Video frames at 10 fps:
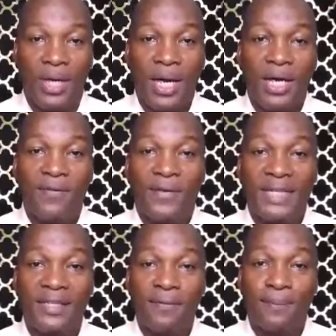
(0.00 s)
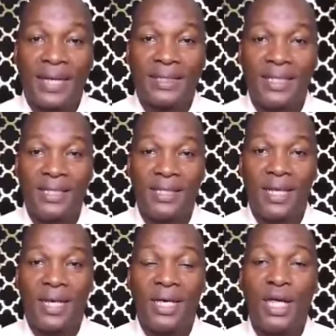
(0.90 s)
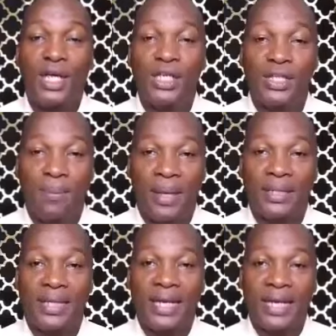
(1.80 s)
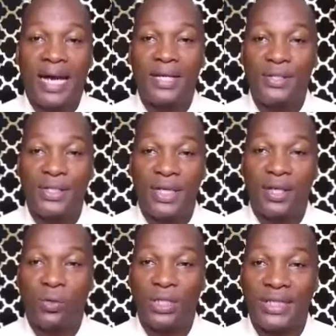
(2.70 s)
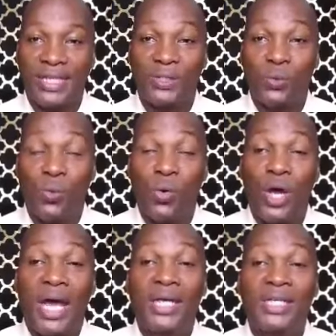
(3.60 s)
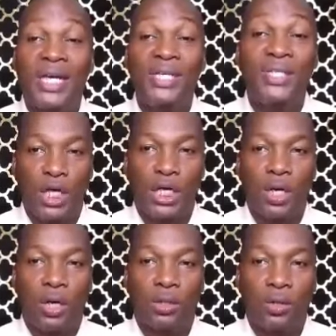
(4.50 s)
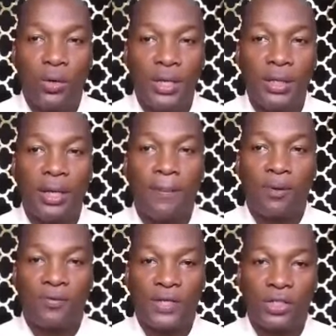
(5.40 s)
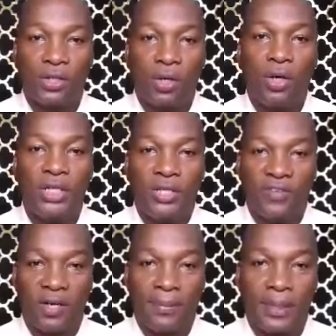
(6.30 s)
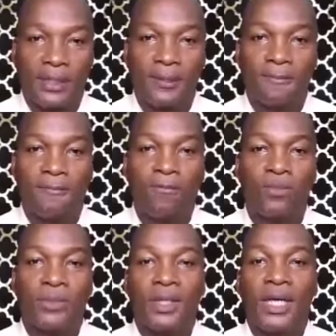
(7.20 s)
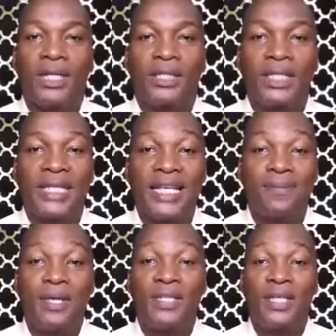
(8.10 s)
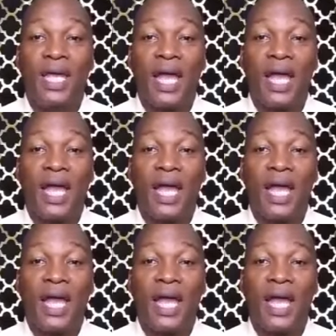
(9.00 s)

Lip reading: Reflective practice in CBET encourages educators to engage in ongoing professional development. Teachers may seek